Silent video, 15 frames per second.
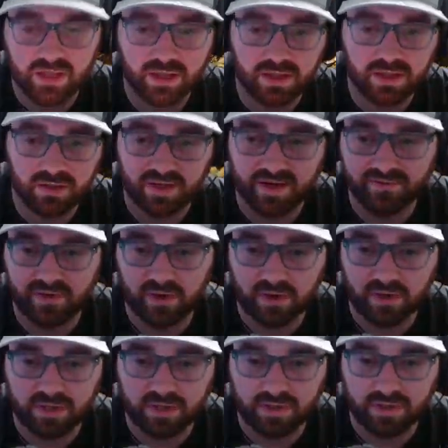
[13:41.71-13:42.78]
you'll have it on
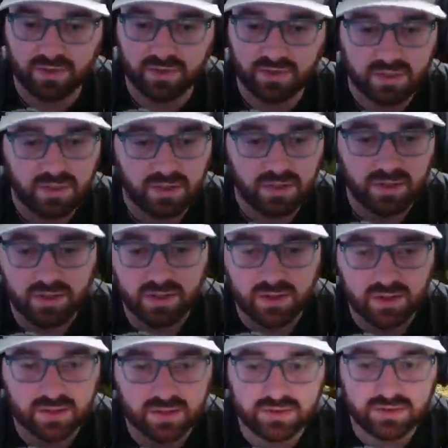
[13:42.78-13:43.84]
you,
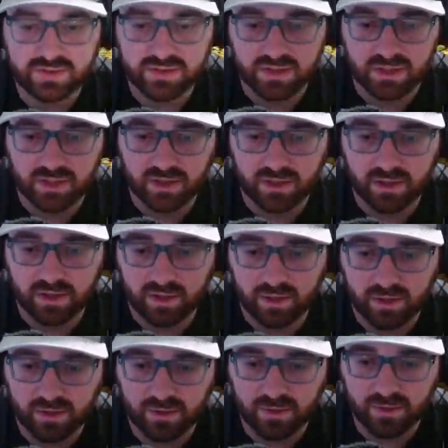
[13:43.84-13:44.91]
securing the
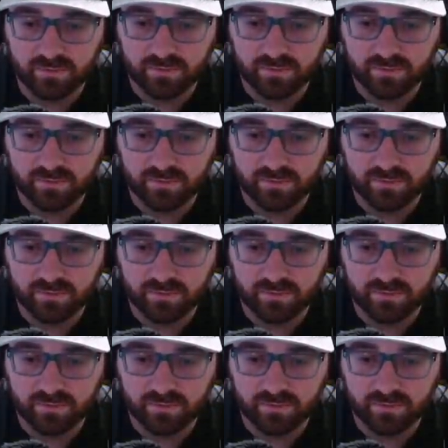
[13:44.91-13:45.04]
loot.